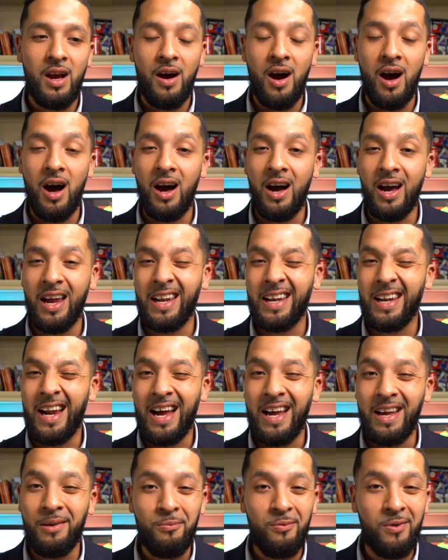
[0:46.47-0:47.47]
And
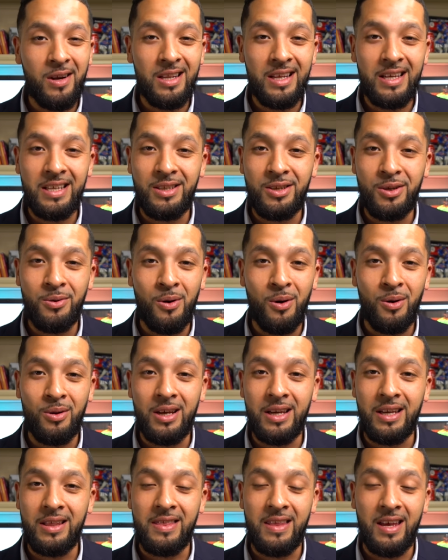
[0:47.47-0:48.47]
I really do
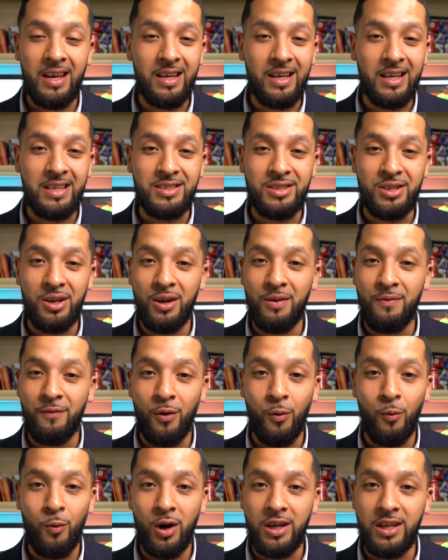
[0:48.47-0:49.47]
only think it's good for
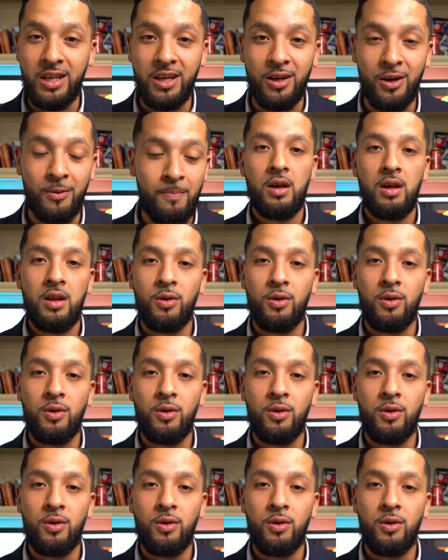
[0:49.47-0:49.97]
1 year.